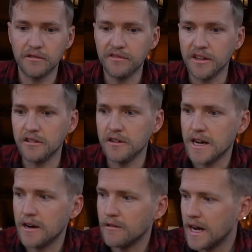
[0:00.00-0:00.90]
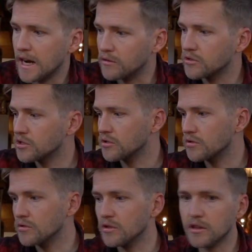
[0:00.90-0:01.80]
You figure out how
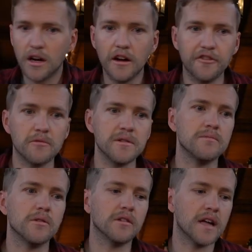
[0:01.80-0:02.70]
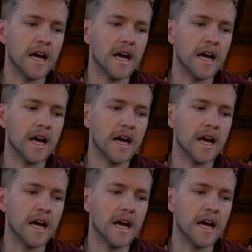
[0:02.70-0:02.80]
to look after people